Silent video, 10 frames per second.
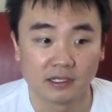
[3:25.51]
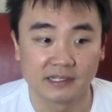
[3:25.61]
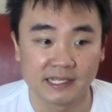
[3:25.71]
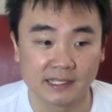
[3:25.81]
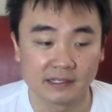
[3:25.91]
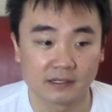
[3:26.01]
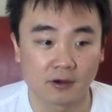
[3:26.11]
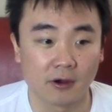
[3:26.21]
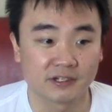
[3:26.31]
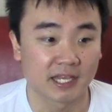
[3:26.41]
the
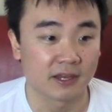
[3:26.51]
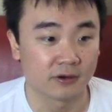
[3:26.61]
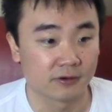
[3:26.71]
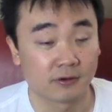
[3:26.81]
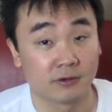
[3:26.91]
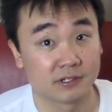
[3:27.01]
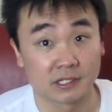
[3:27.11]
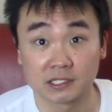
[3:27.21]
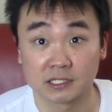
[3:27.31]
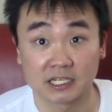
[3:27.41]
cards here are going to
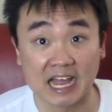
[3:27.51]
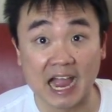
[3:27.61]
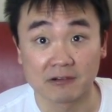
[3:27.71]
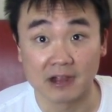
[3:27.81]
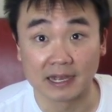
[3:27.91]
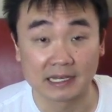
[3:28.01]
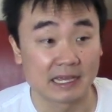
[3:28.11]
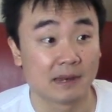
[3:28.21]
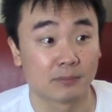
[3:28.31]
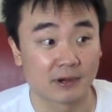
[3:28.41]
just
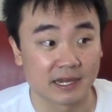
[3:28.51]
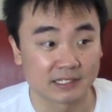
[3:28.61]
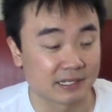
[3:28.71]
skyrocket in price.